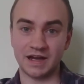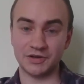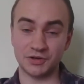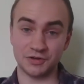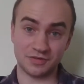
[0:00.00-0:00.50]
I
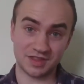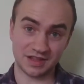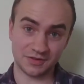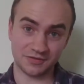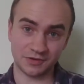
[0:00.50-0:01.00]
don't know if you've
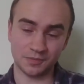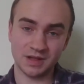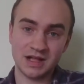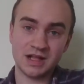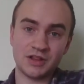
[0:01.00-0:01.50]
seen the film
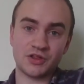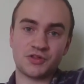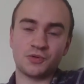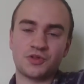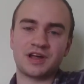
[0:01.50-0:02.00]

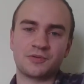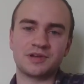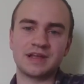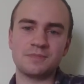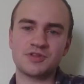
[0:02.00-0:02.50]
Shawshank
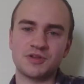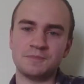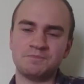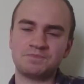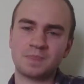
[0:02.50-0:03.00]

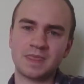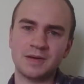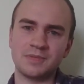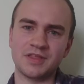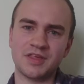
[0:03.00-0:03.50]
Redemption,
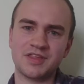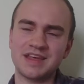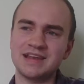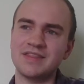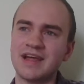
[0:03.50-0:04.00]
but there's a
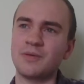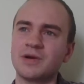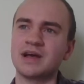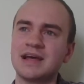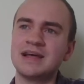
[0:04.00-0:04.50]
scene in that
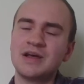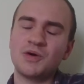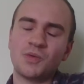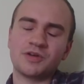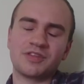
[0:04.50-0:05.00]
where
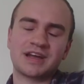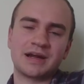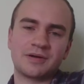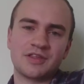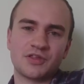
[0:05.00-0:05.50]
one of the
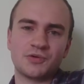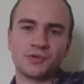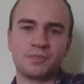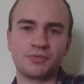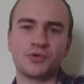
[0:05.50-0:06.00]
characters
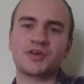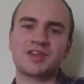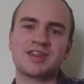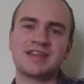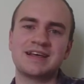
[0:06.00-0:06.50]
called
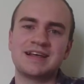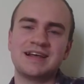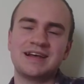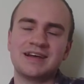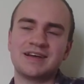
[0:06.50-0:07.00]
Brooks
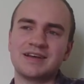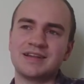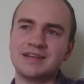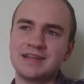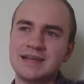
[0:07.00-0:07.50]

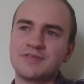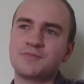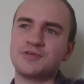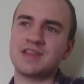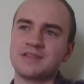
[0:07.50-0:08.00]
leaves
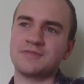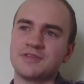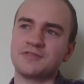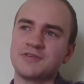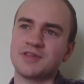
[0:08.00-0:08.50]
prison
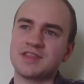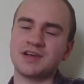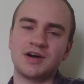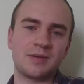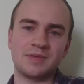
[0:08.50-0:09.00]
for the first
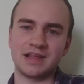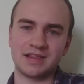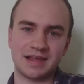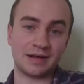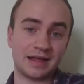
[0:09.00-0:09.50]
time, and
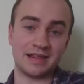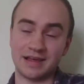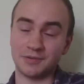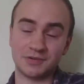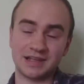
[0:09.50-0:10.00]
he's
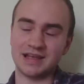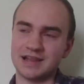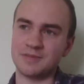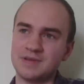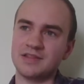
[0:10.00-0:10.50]
elderly and
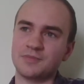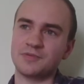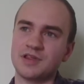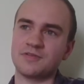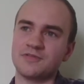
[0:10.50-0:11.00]
he's been in the
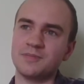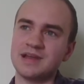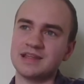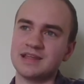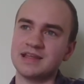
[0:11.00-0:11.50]
prison for
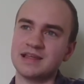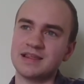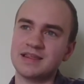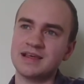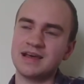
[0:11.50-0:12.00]
many
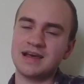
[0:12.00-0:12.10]
years,